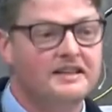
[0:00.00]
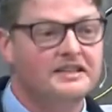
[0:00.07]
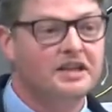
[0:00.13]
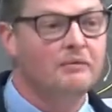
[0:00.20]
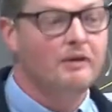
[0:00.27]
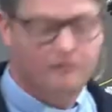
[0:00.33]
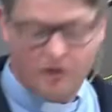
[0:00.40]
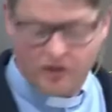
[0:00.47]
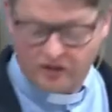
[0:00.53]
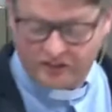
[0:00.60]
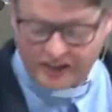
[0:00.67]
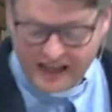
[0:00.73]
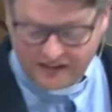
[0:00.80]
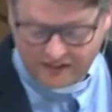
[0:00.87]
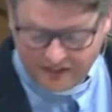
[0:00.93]
So we've got to
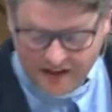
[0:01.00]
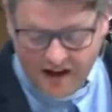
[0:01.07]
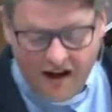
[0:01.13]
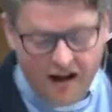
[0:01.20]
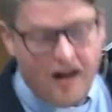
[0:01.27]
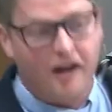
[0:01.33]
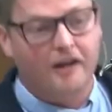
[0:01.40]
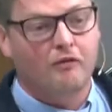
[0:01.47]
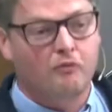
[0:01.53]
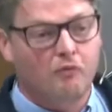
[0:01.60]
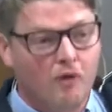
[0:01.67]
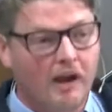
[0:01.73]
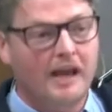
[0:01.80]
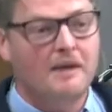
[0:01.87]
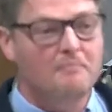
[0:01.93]
get to the heart of
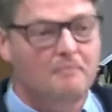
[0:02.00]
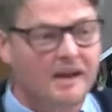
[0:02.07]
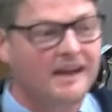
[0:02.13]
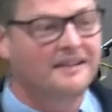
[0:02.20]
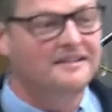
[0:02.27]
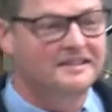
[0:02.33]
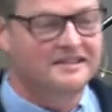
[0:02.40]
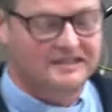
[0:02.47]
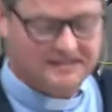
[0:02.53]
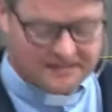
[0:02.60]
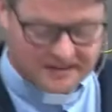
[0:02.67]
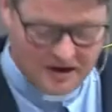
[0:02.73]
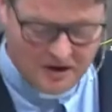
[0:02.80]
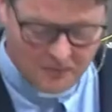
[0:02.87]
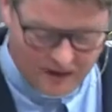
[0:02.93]
what he means
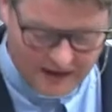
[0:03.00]
when